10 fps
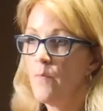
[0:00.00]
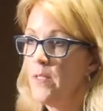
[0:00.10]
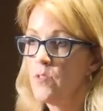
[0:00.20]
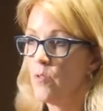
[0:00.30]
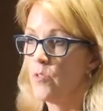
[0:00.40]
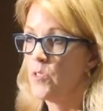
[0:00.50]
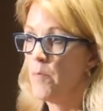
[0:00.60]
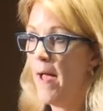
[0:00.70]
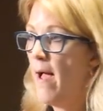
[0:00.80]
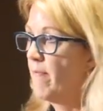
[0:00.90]
any research
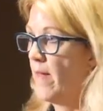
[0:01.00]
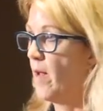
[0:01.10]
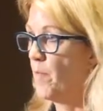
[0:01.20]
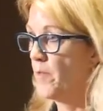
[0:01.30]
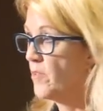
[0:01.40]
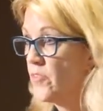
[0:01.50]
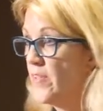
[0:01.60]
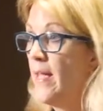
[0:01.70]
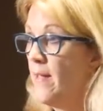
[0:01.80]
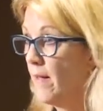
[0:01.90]
to back that up. They're just
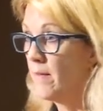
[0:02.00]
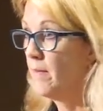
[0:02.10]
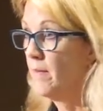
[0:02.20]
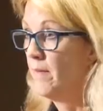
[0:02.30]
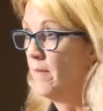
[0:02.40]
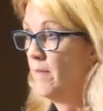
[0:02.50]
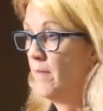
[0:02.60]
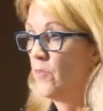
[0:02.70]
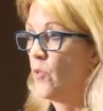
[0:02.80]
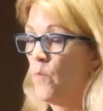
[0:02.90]
saying it.
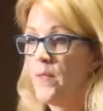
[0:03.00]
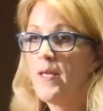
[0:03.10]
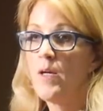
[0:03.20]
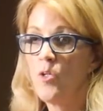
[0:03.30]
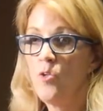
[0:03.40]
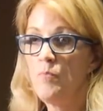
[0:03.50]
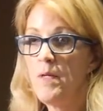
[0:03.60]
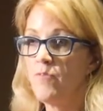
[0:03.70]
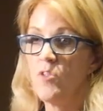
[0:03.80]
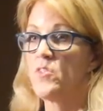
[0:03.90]
So when they accuse
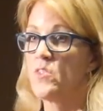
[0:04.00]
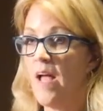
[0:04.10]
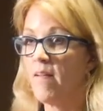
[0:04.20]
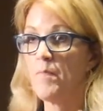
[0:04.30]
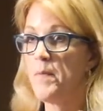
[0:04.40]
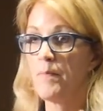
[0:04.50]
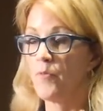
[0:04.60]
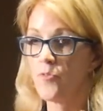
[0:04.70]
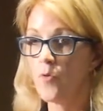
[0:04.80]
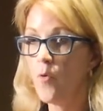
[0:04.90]
me of just telling
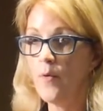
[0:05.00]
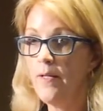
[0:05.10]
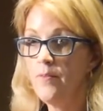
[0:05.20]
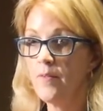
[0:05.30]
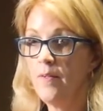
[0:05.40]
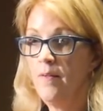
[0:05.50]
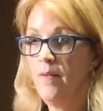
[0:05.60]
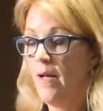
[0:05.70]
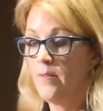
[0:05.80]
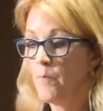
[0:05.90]
people's stories,
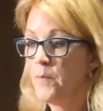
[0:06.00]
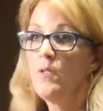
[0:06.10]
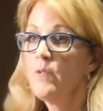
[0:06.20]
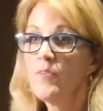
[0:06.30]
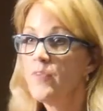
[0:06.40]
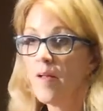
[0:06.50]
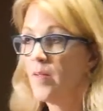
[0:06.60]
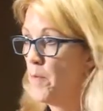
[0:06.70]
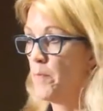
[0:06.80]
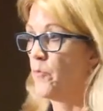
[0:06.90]
I said, well, you're just
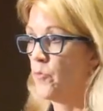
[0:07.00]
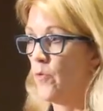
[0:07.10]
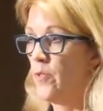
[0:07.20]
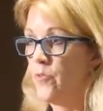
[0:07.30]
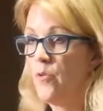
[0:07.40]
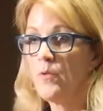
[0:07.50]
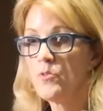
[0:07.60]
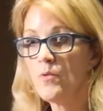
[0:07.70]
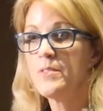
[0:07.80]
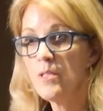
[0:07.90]
telling people's stories too. And
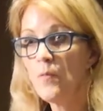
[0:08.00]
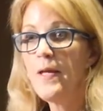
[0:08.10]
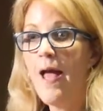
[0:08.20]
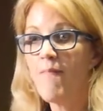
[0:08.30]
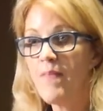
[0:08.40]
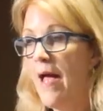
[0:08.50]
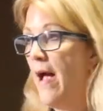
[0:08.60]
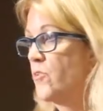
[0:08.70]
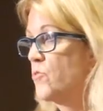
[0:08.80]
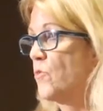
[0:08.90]
so until we have the
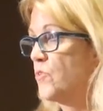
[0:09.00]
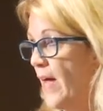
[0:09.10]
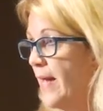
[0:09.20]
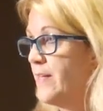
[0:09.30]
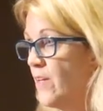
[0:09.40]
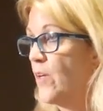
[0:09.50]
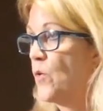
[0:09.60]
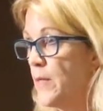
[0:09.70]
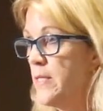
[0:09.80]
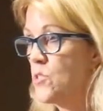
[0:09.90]
actual scientific
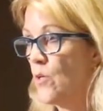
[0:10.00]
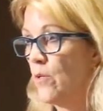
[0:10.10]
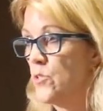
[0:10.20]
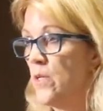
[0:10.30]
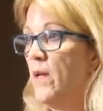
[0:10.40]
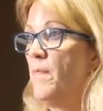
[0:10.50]
research